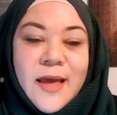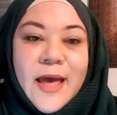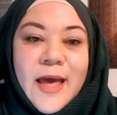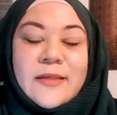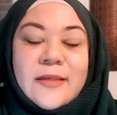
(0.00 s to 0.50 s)

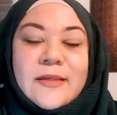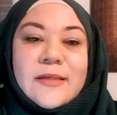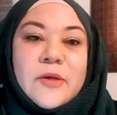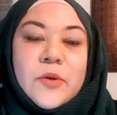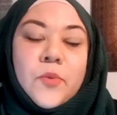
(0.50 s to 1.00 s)
And
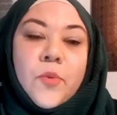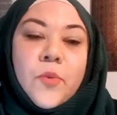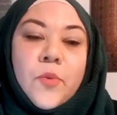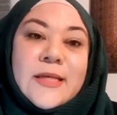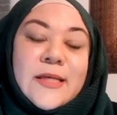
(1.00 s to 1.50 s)

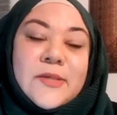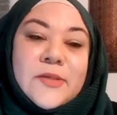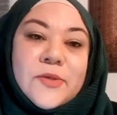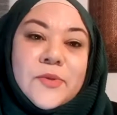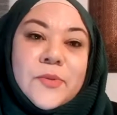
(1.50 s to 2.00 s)
one
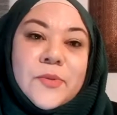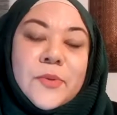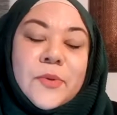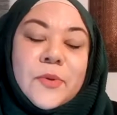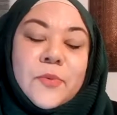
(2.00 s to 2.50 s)
needs to,
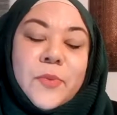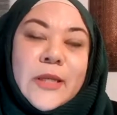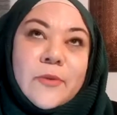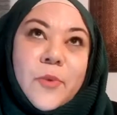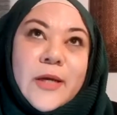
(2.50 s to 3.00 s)

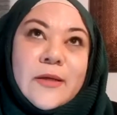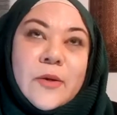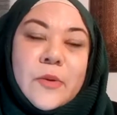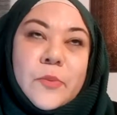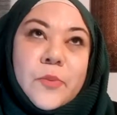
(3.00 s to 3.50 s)
when
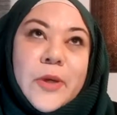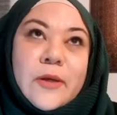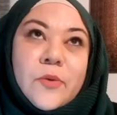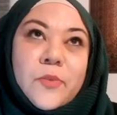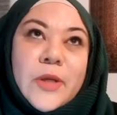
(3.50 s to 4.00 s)

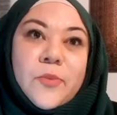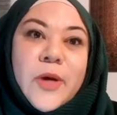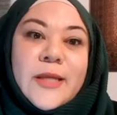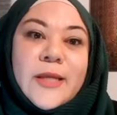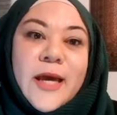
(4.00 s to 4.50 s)

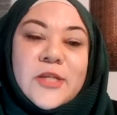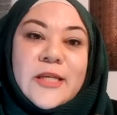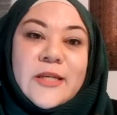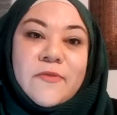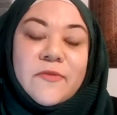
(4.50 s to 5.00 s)
one
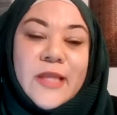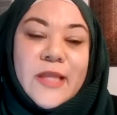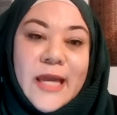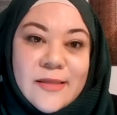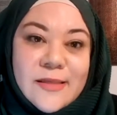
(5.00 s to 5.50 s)
actually
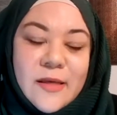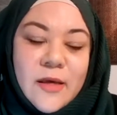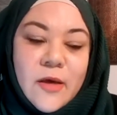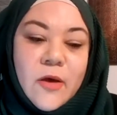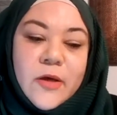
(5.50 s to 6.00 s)
reflects
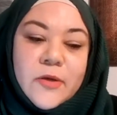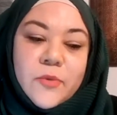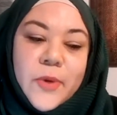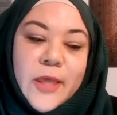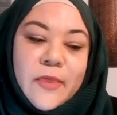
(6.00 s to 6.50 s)

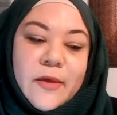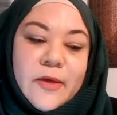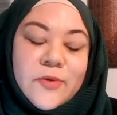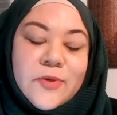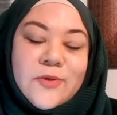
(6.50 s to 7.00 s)
on whether
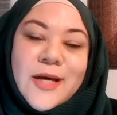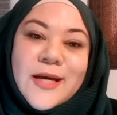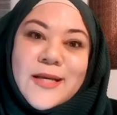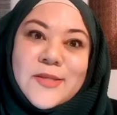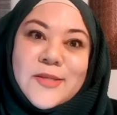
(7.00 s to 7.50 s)
your
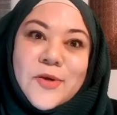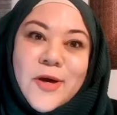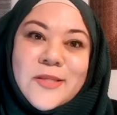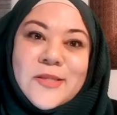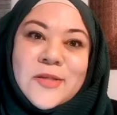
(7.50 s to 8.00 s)
du'as are
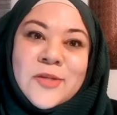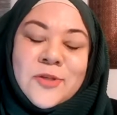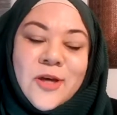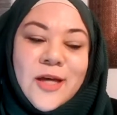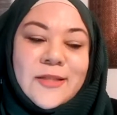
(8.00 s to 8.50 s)
answered
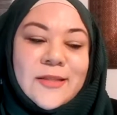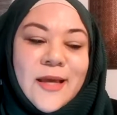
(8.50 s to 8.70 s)
or not,